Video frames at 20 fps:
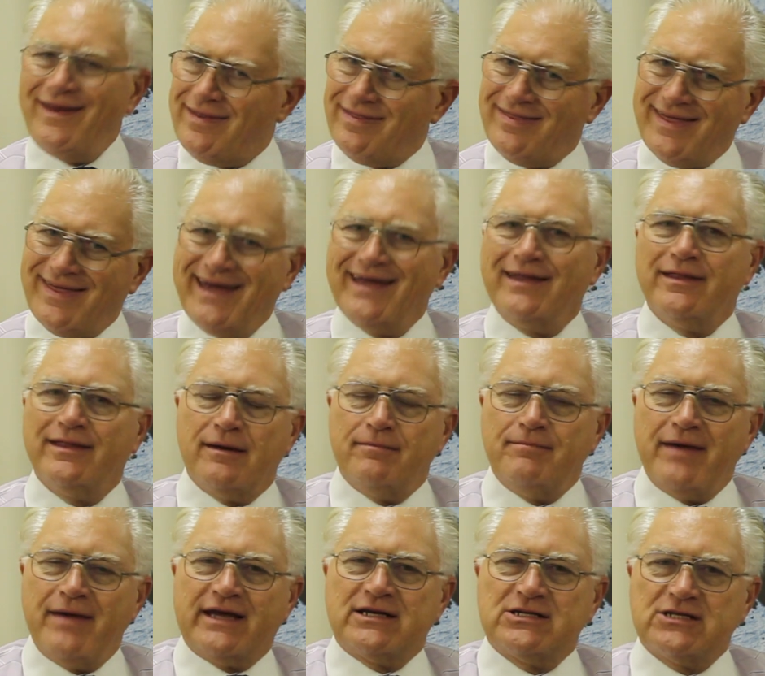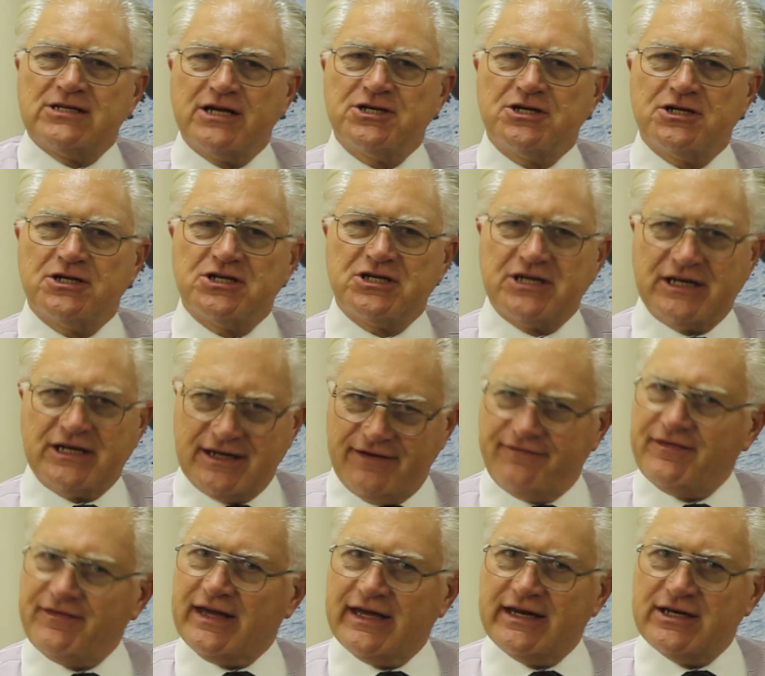thing that makes such a
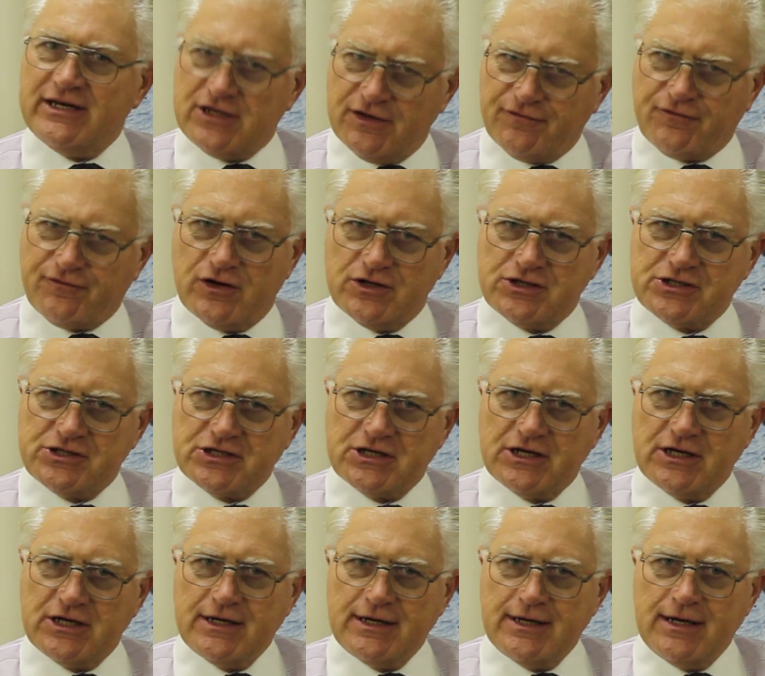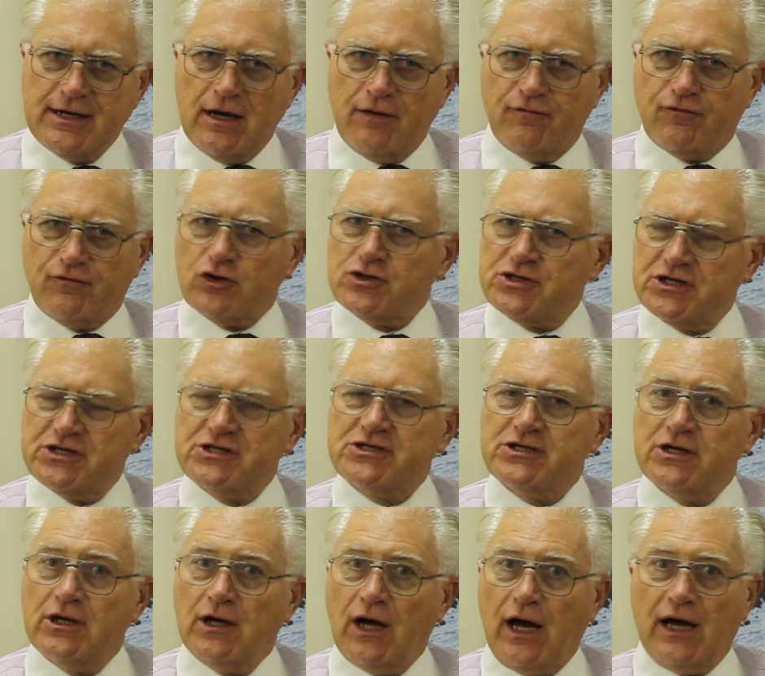significant difference
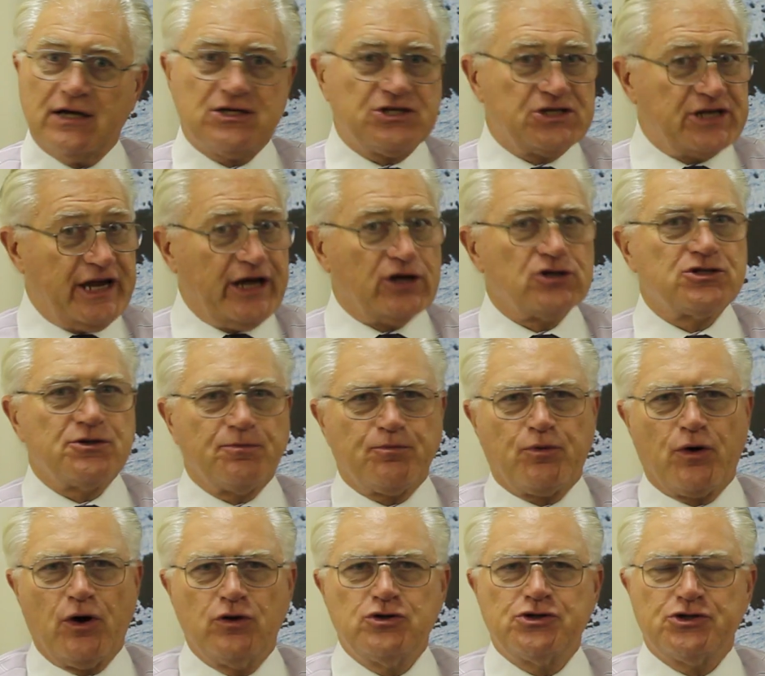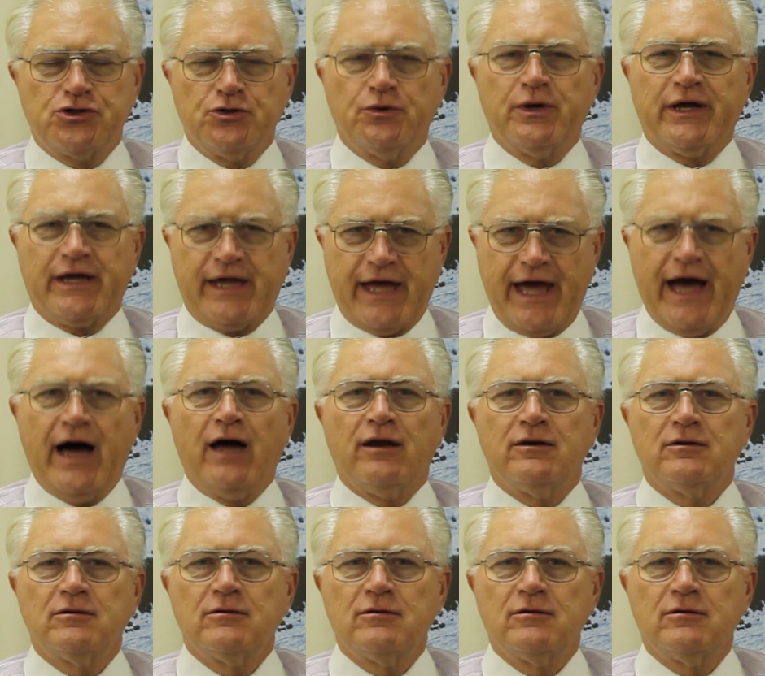versus a sales approach to an account?